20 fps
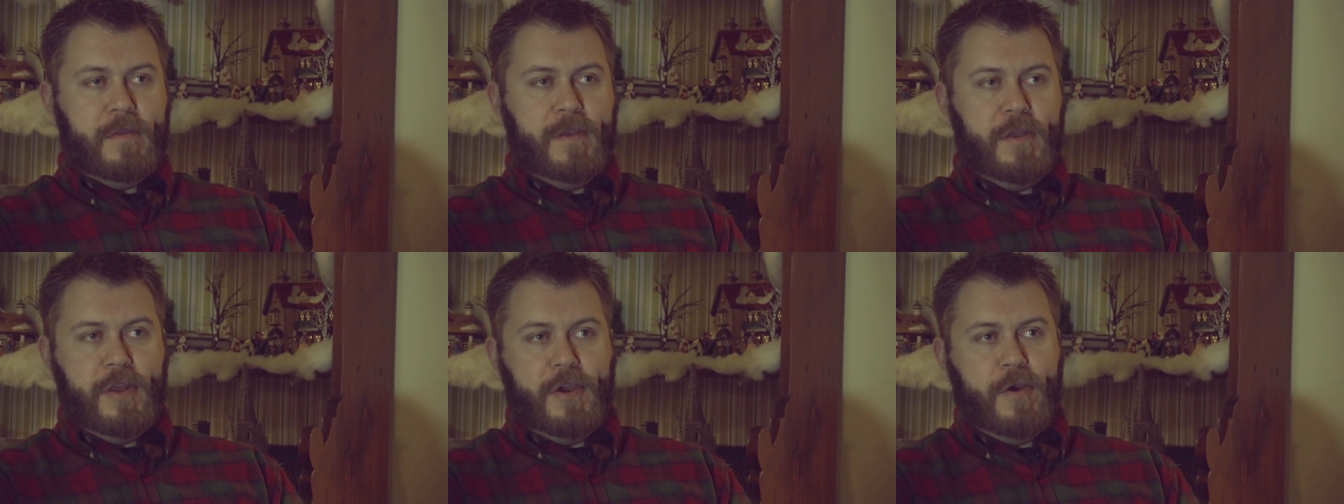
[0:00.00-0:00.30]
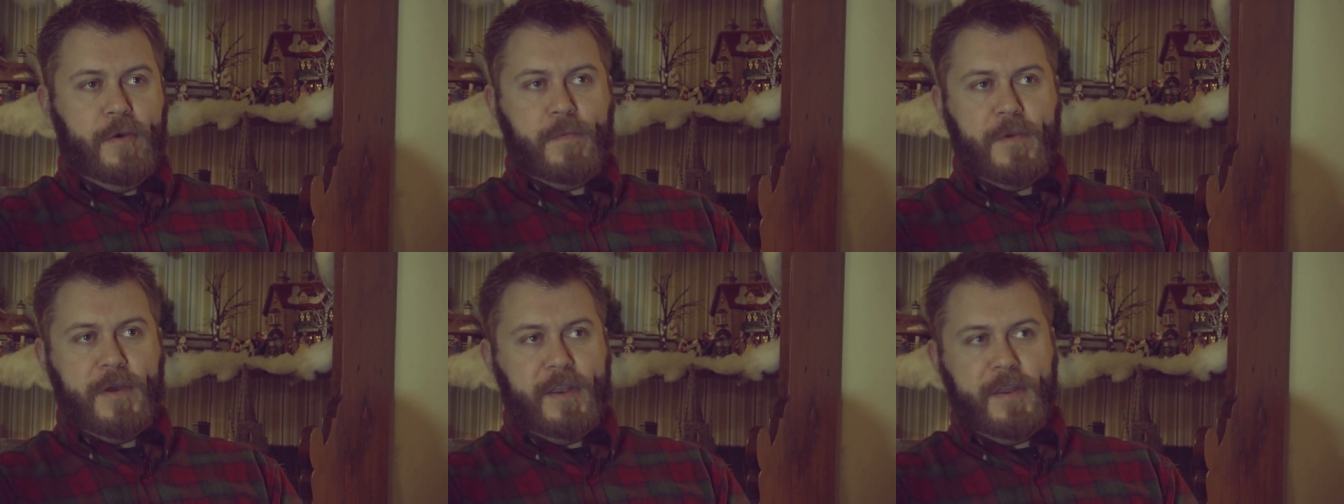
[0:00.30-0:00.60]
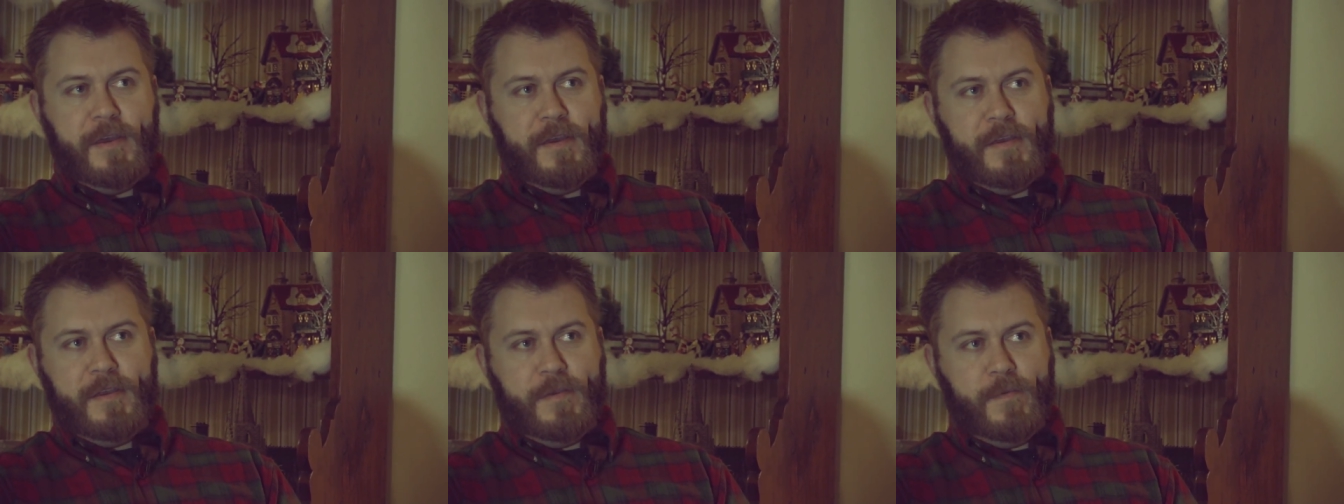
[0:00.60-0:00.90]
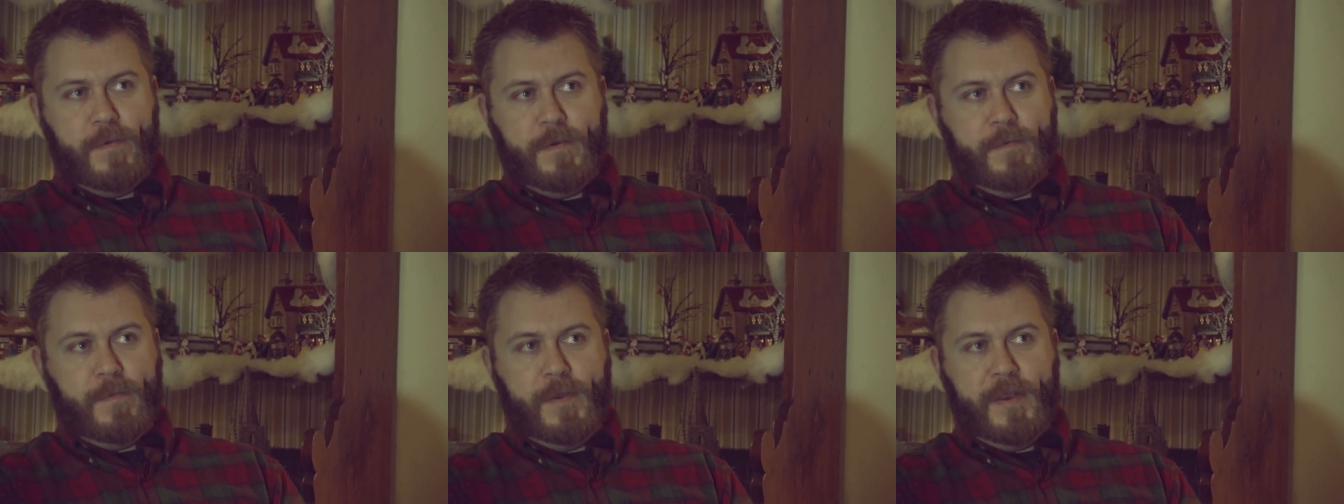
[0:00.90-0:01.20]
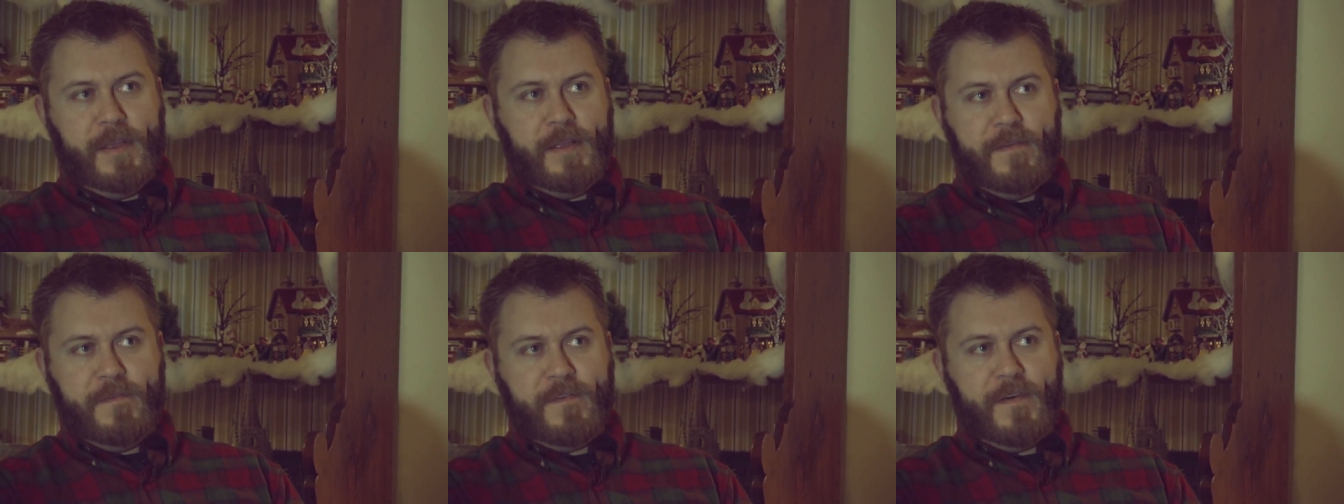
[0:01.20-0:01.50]
you know, I'm going to, we,
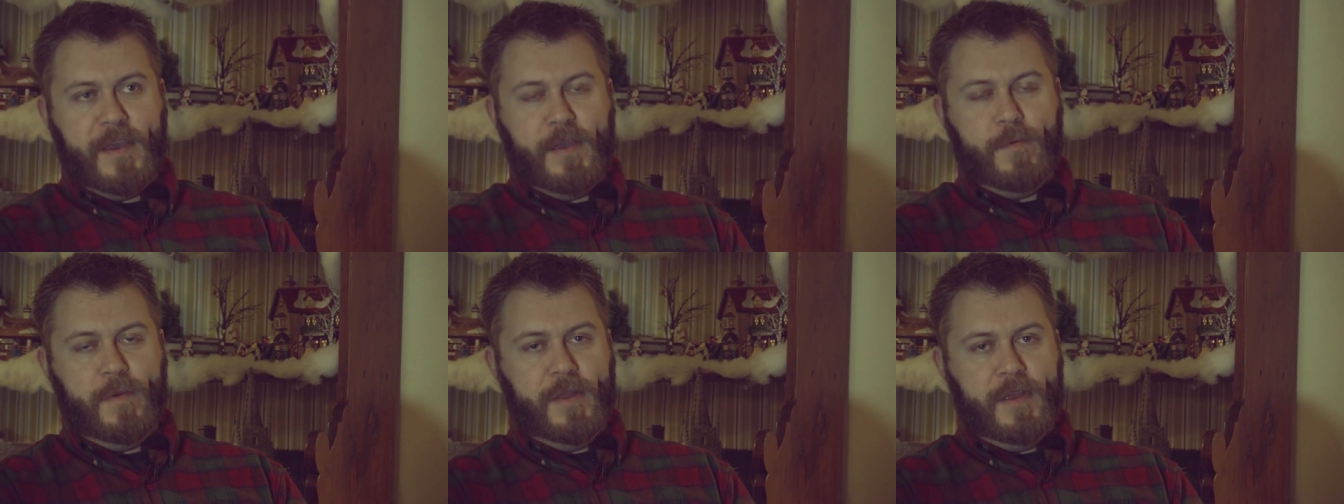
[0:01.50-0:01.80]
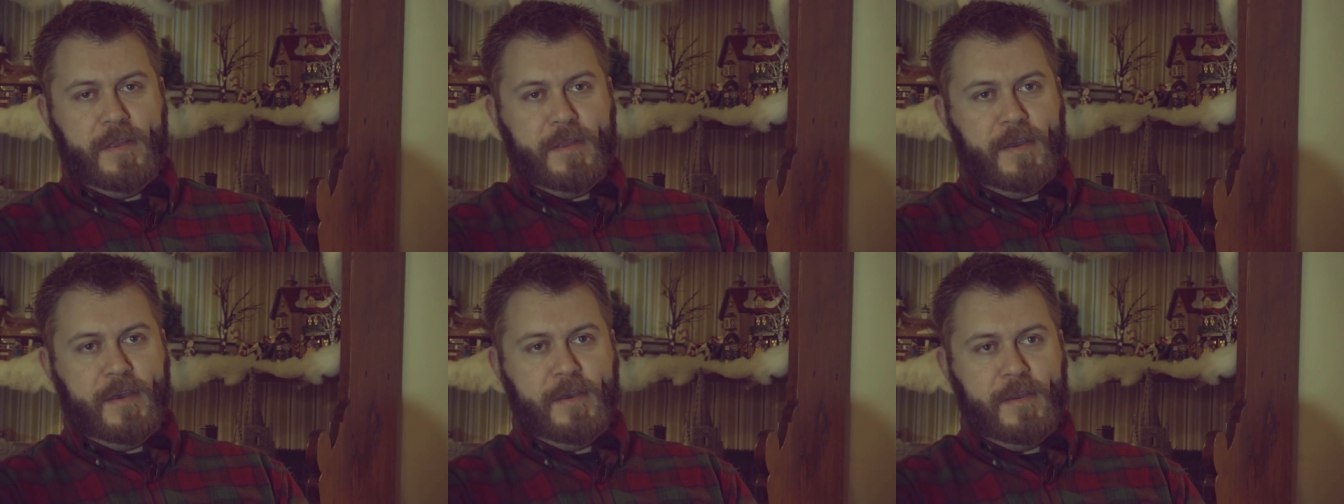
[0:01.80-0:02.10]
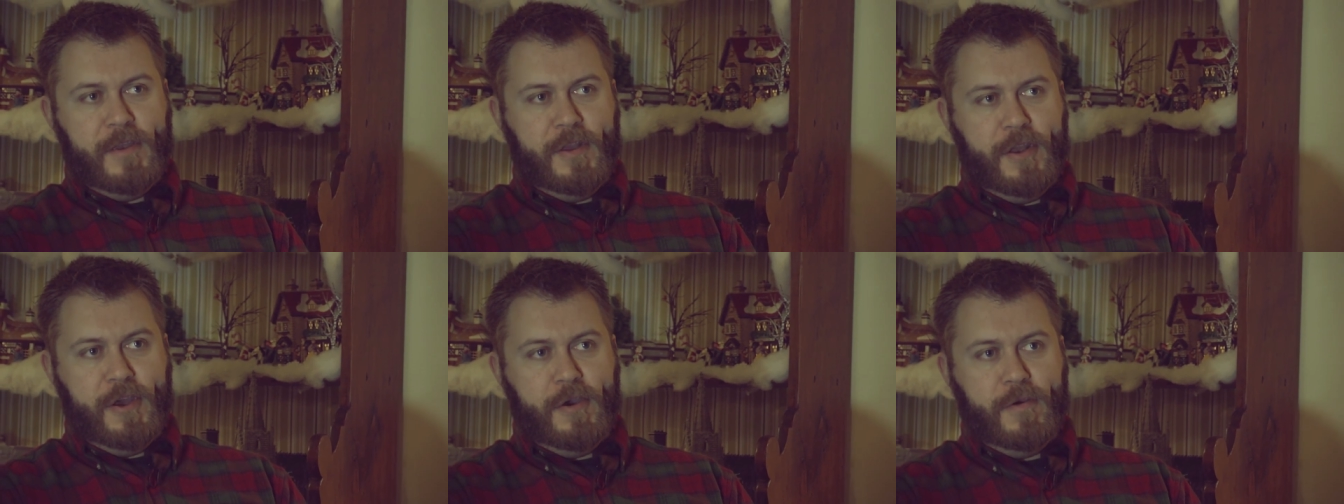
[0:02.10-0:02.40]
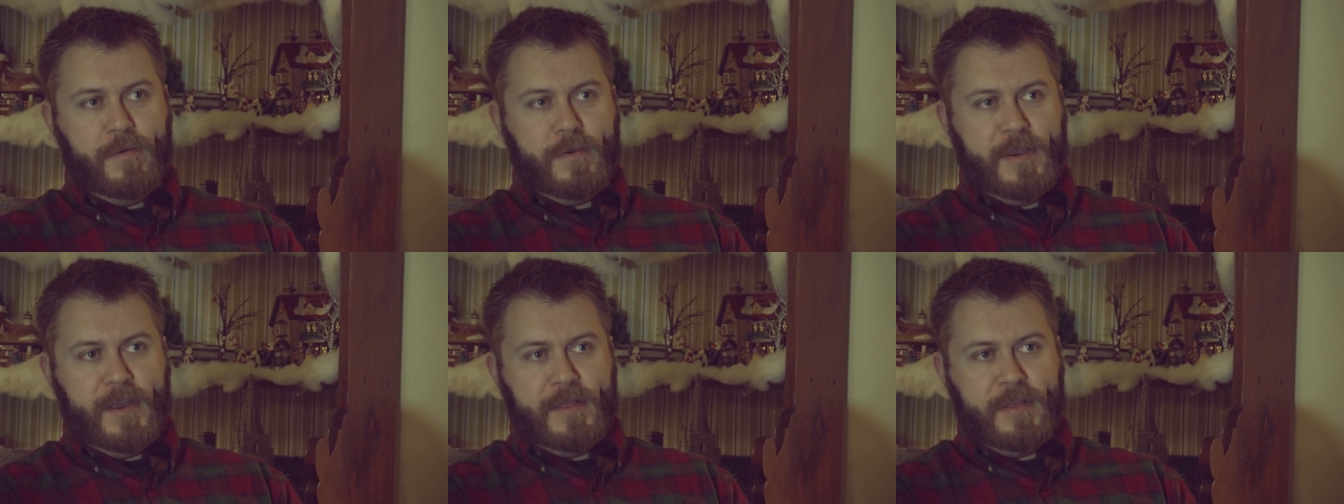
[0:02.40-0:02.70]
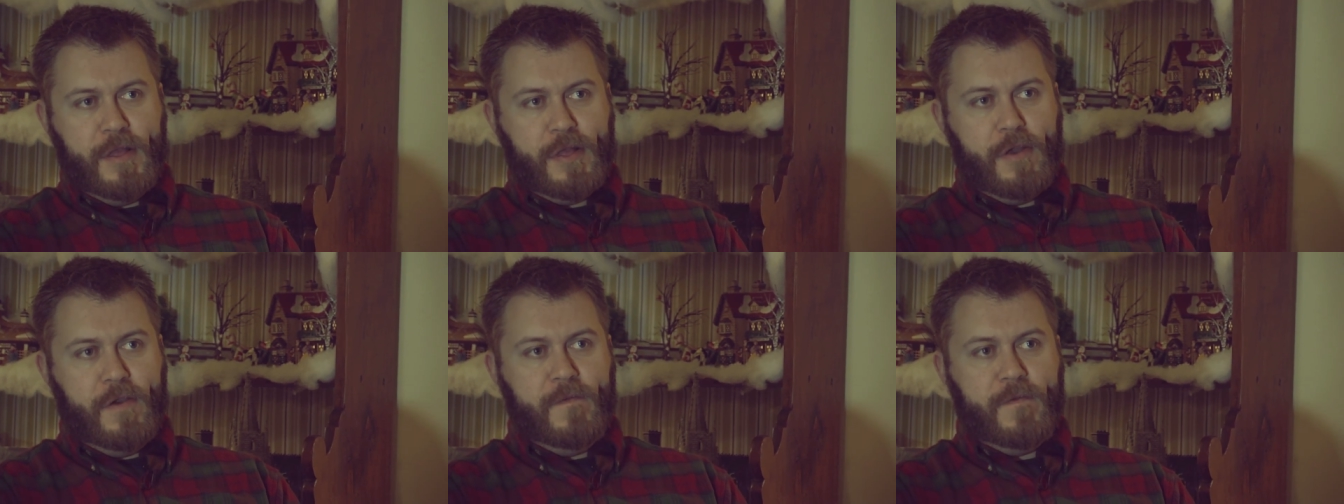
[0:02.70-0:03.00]
need to fight, we need to, you know, get
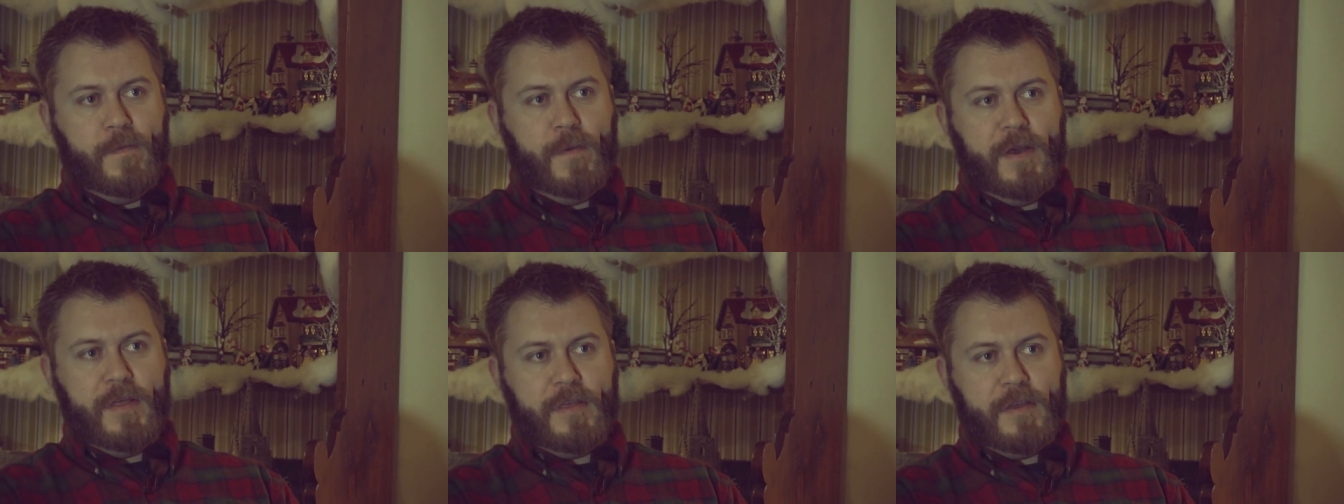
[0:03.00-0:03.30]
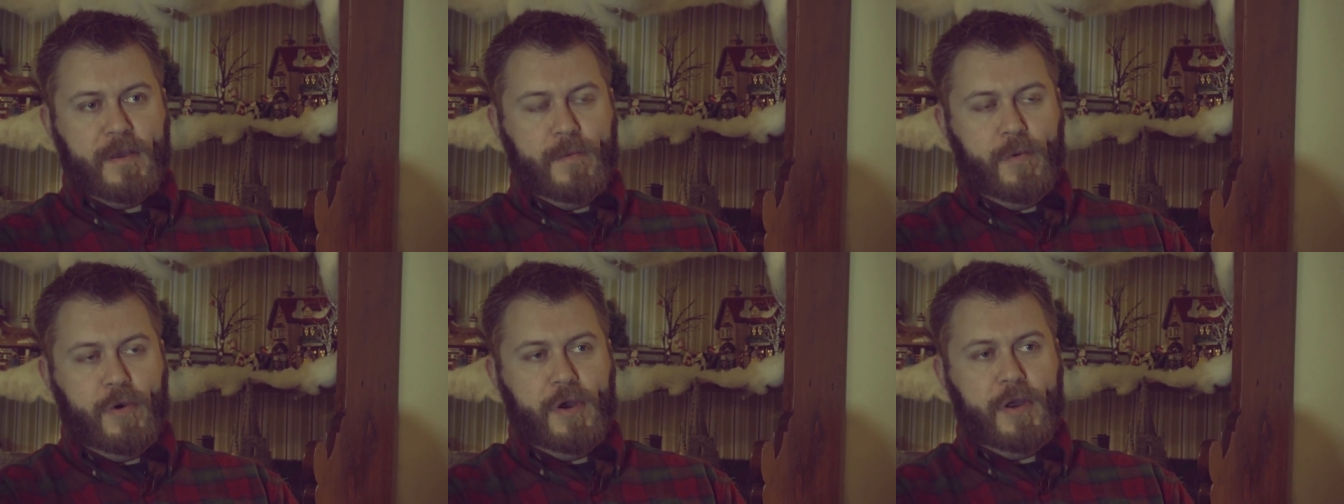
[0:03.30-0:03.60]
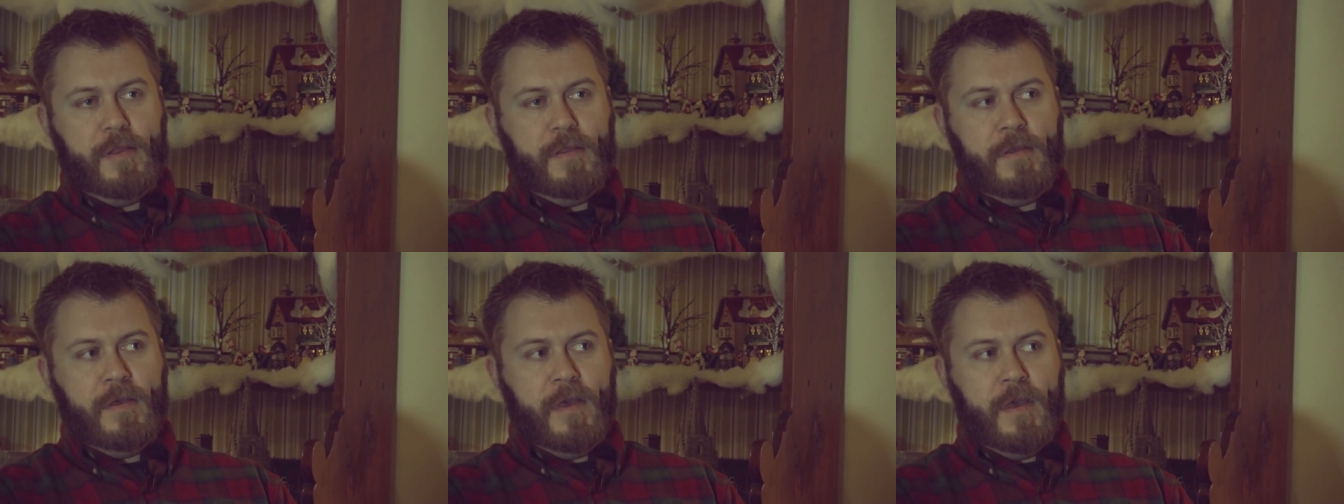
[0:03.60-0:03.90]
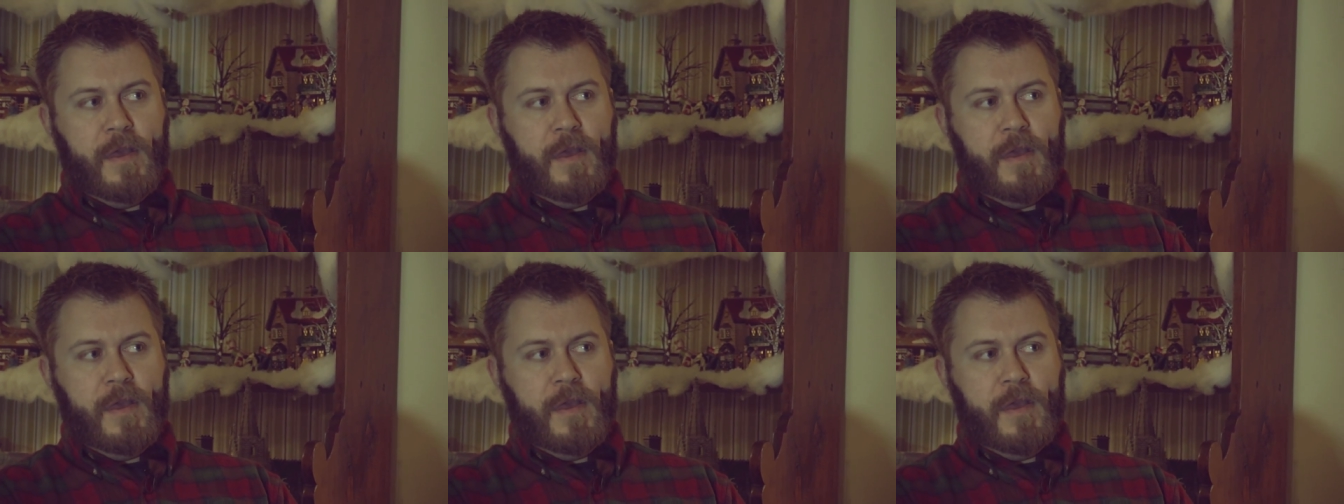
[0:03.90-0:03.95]
this over with, come on,